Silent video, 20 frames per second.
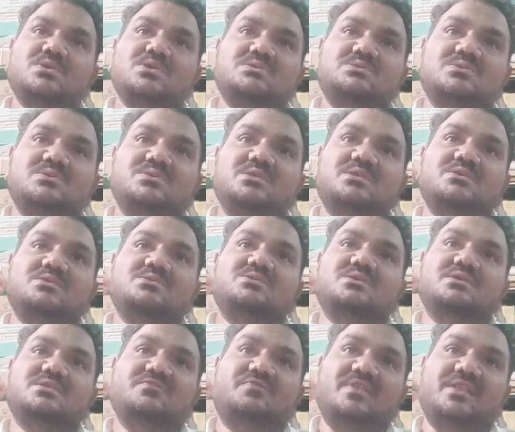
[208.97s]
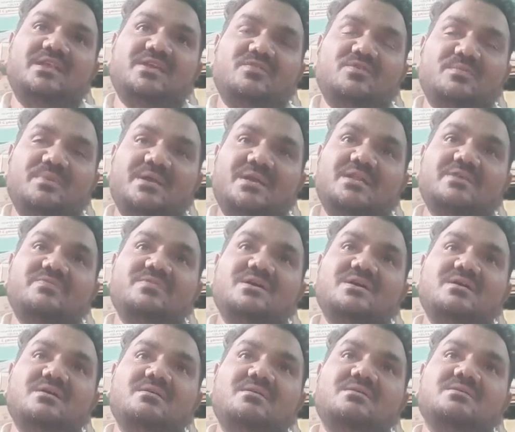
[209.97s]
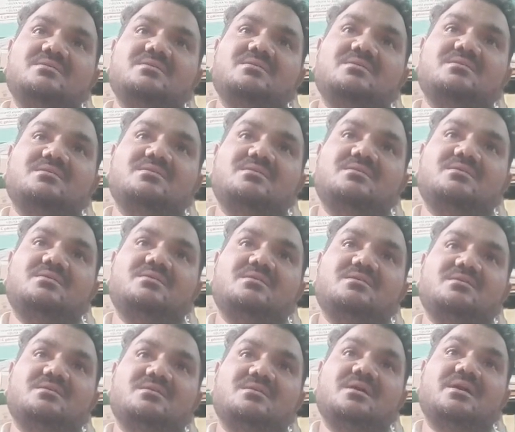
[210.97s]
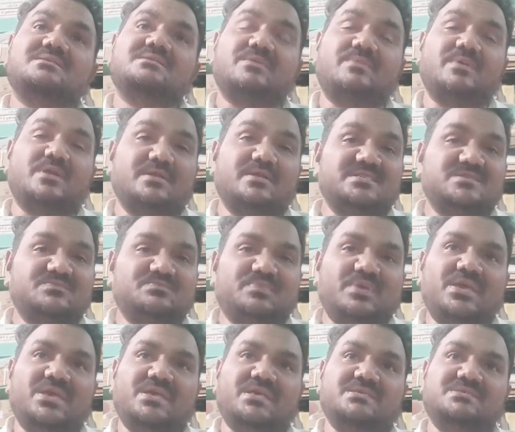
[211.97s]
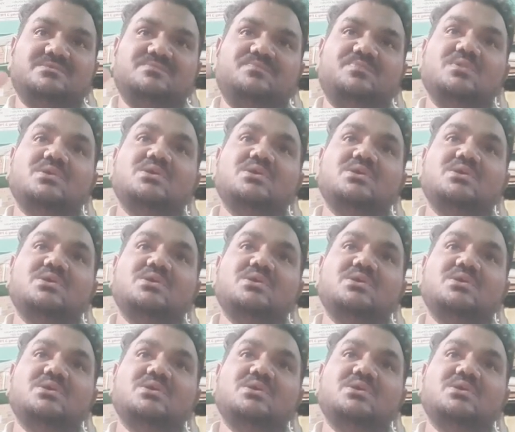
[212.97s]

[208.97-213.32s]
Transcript: So there is the filling of the blood in the subarachnoid space.